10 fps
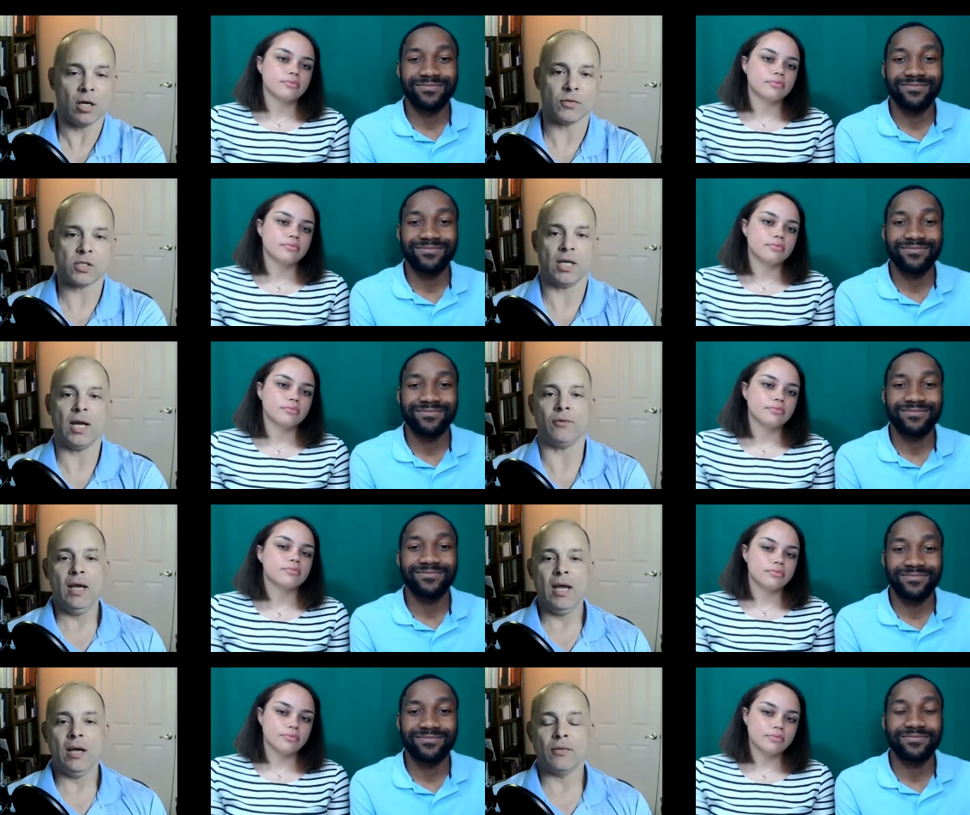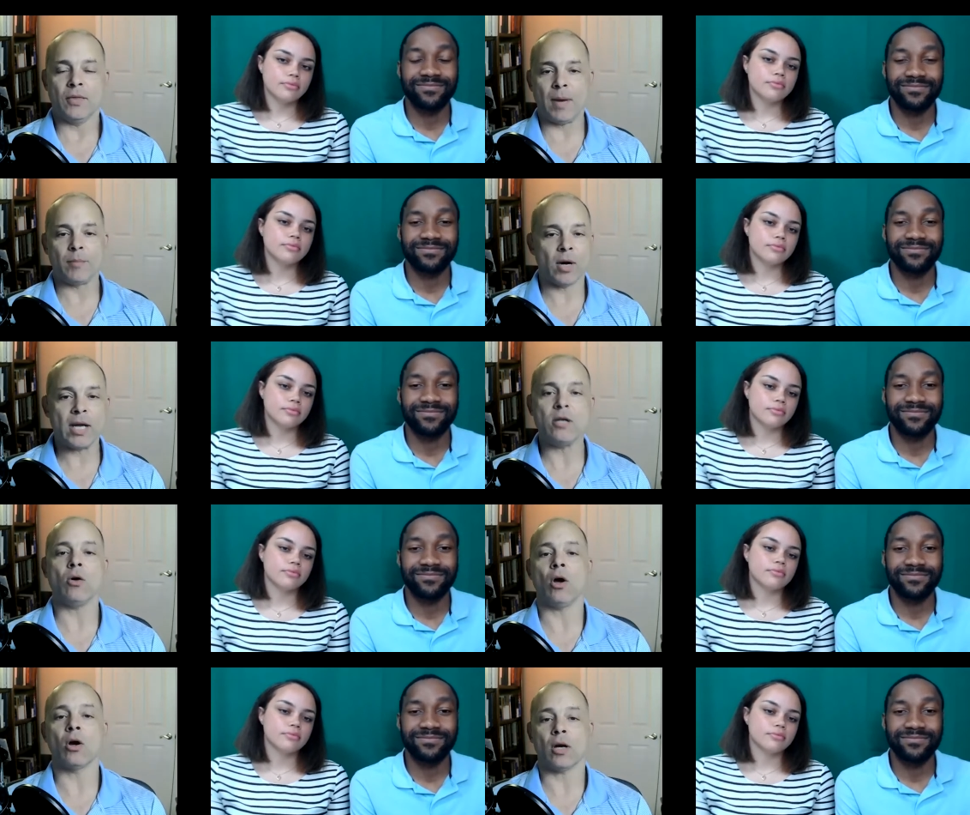Speaker 1: of stuff, then my brain
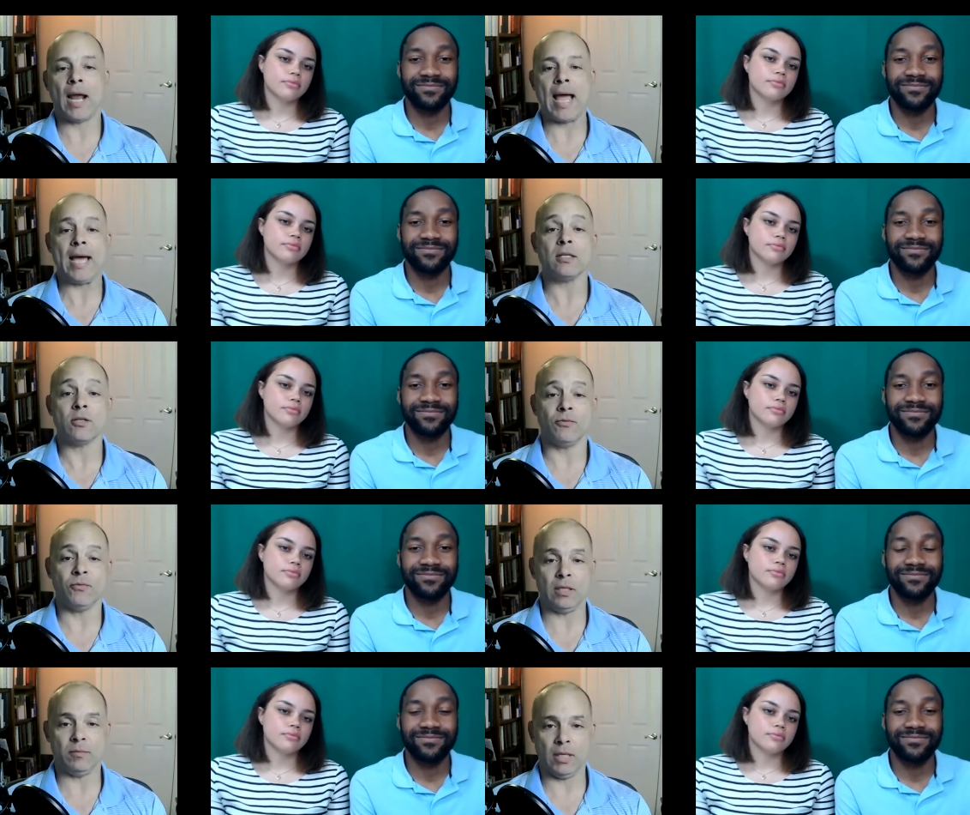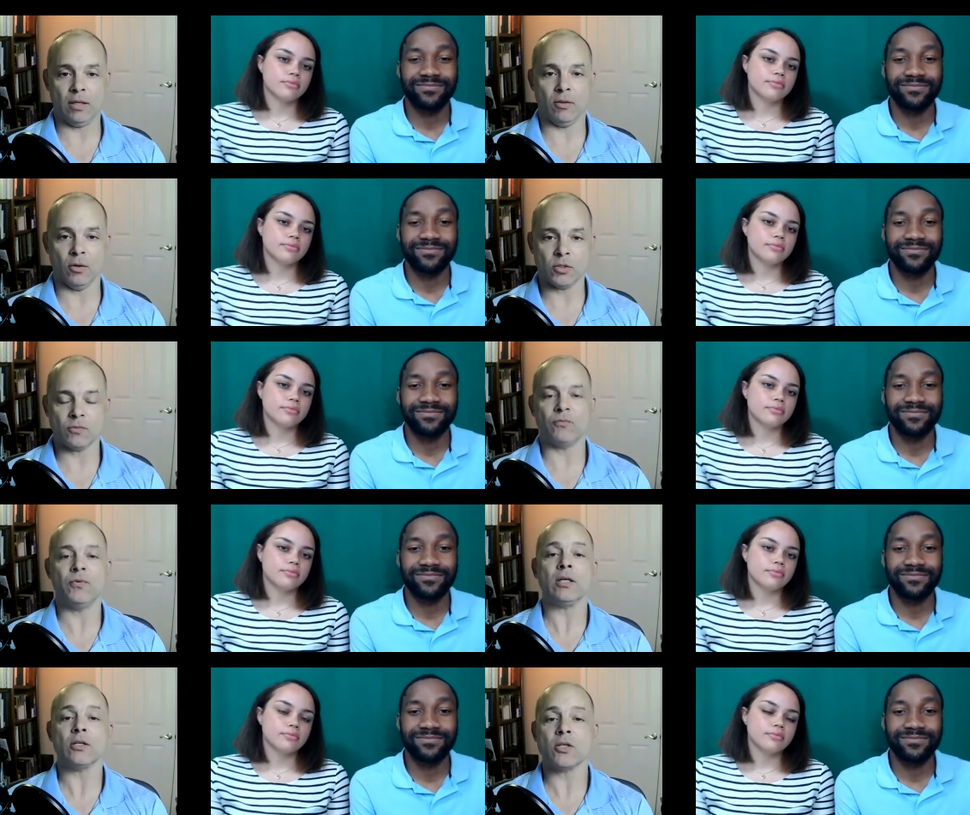no longer had to feed me those
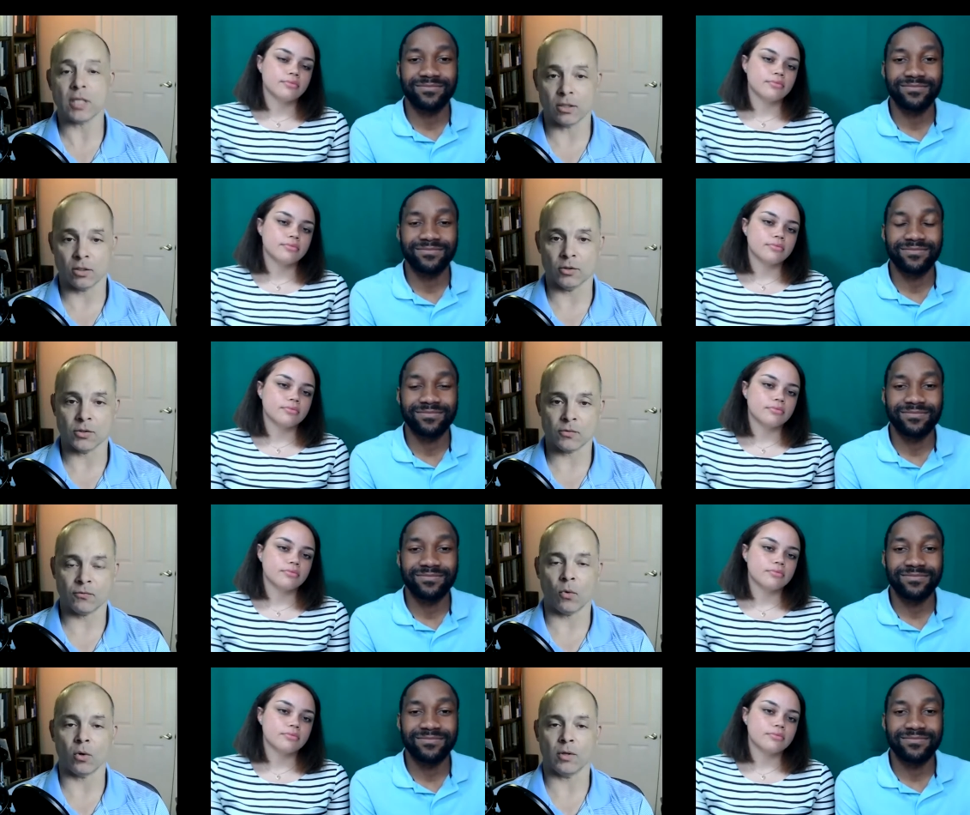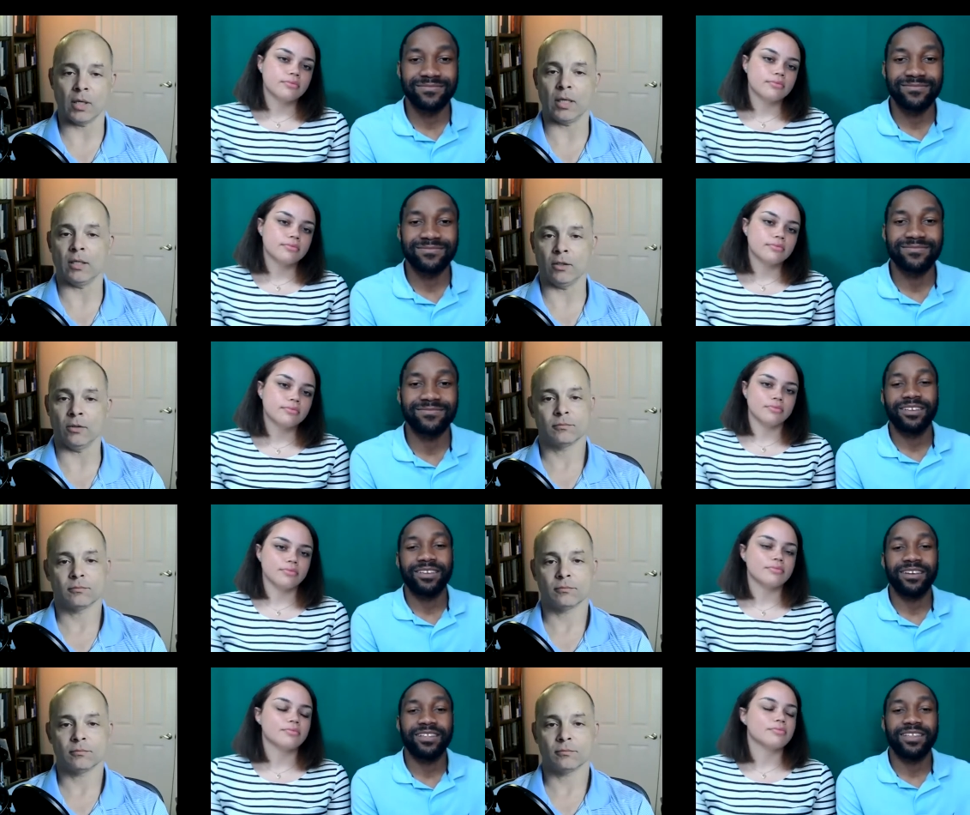fear signals for the unknown.
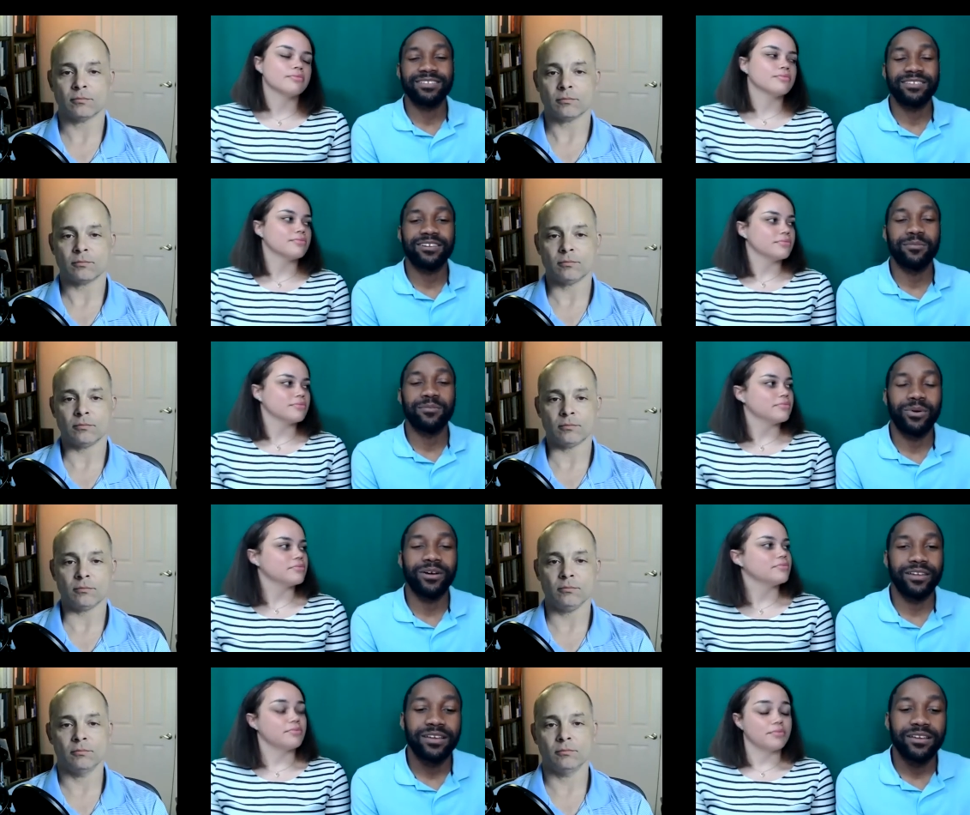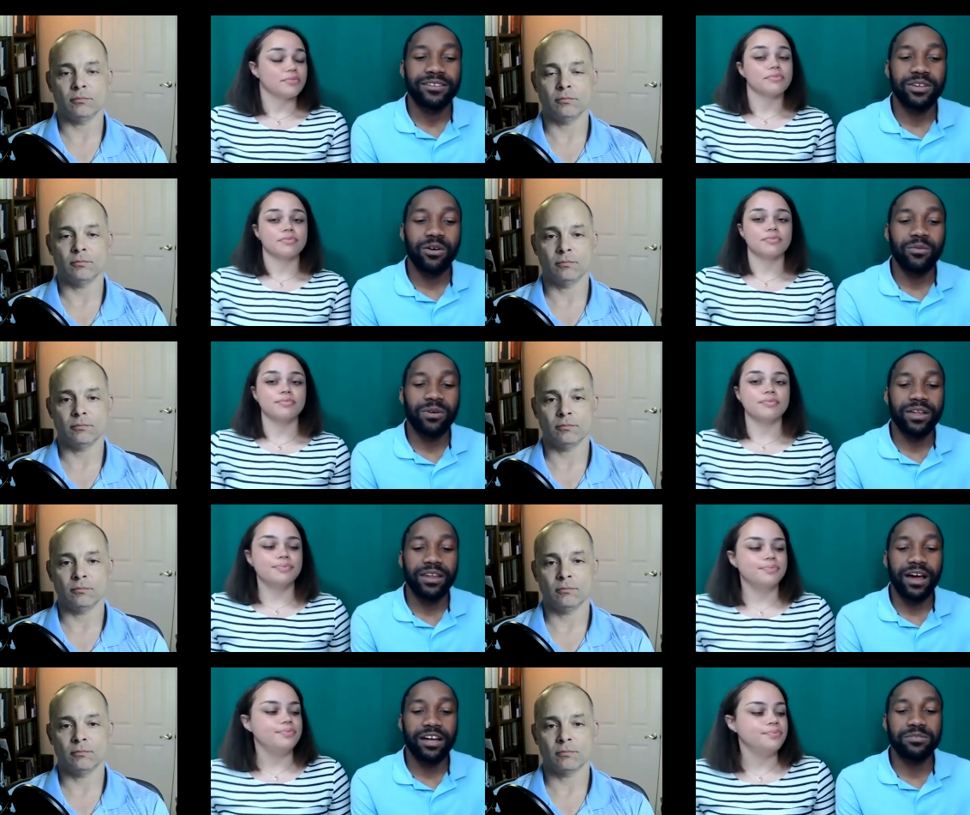Yeah,
Speaker 2: that's a good point. So
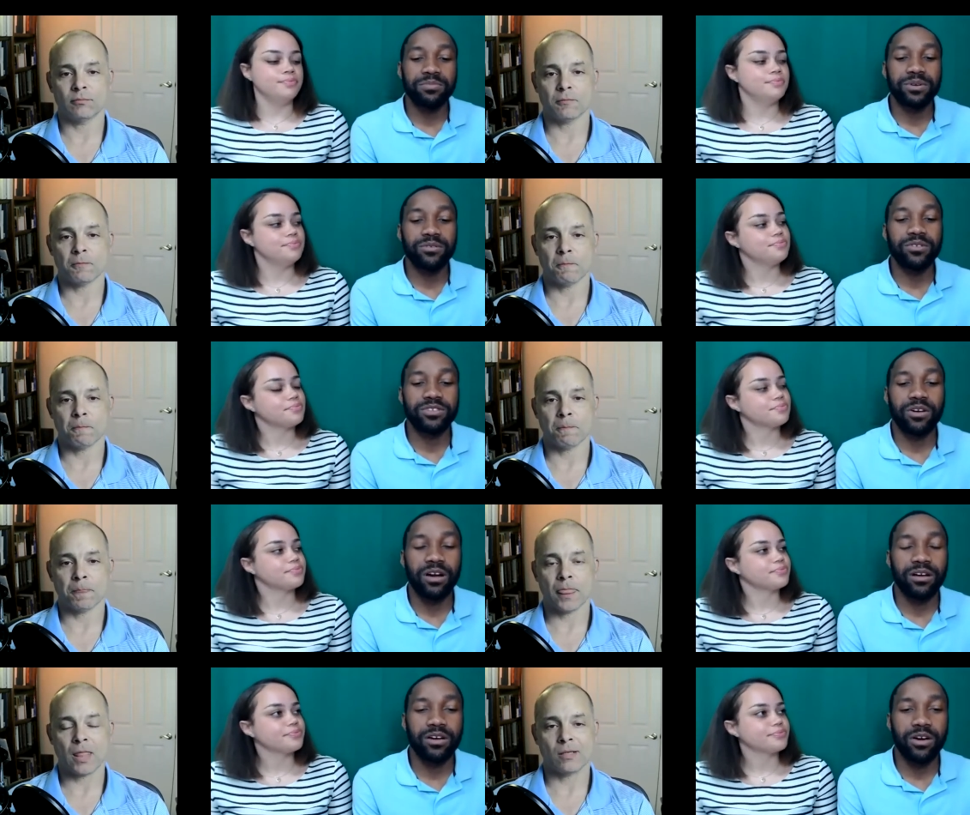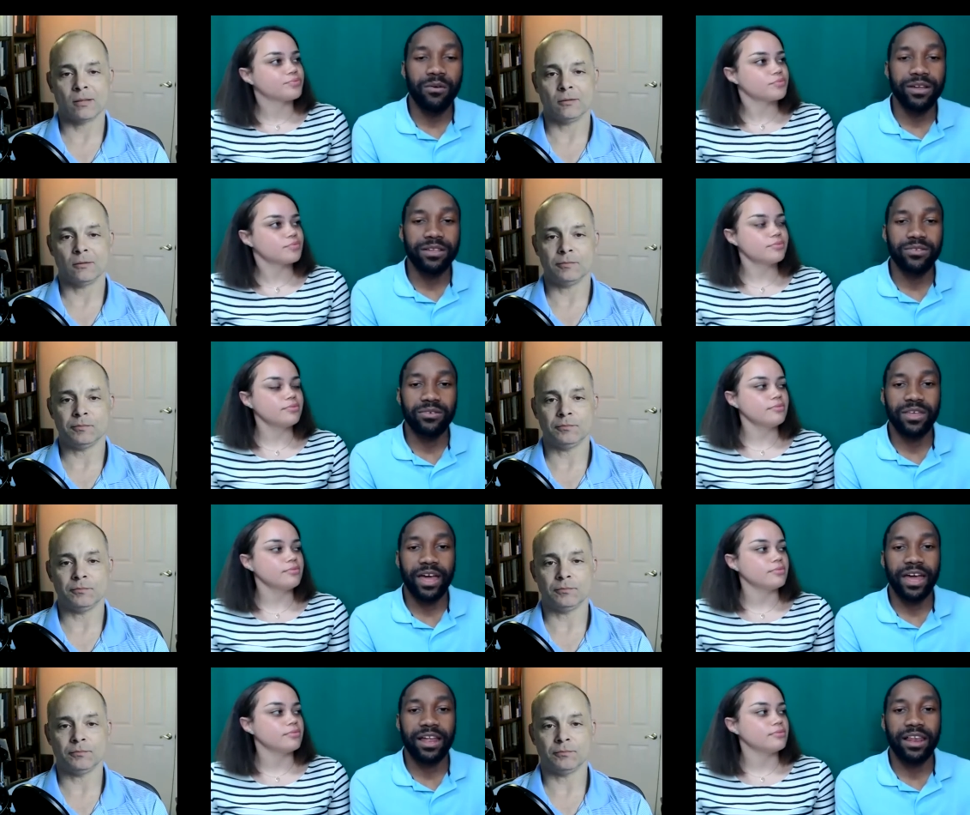when entrepreneurs are going through
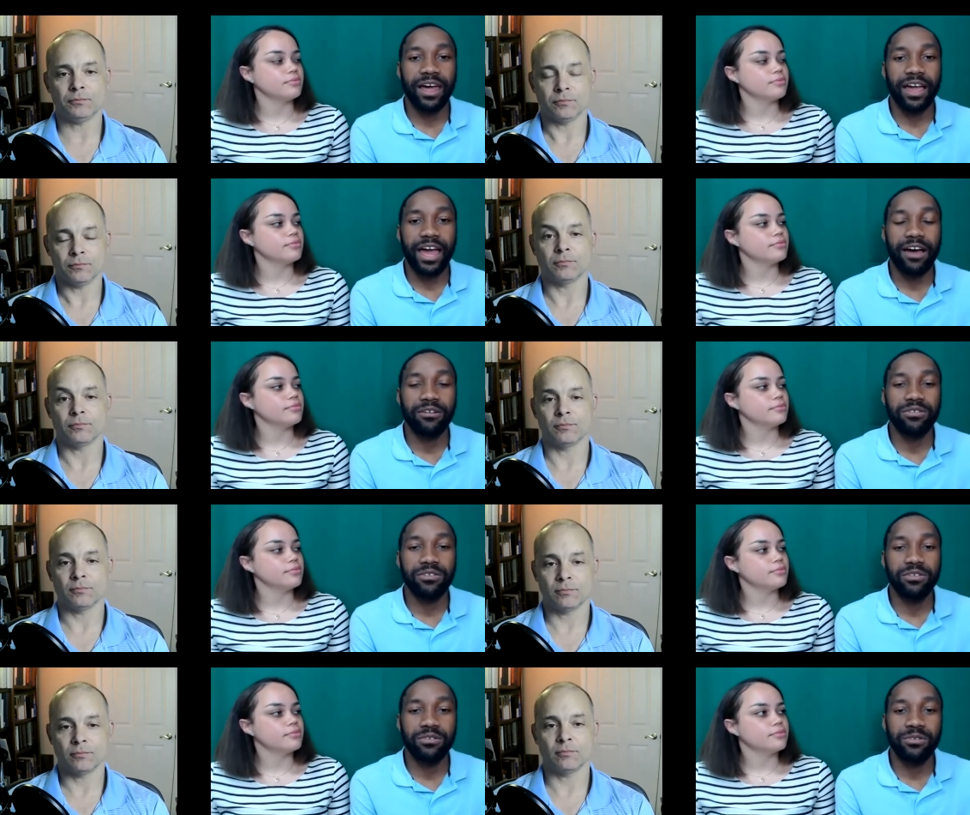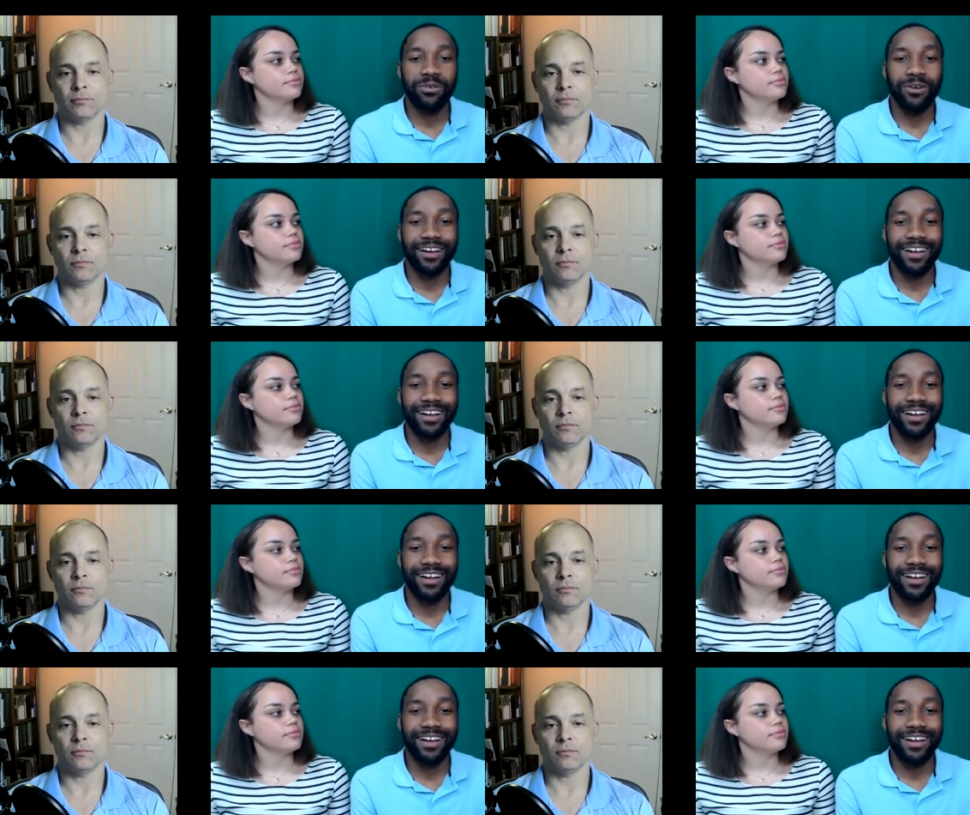that, like how do you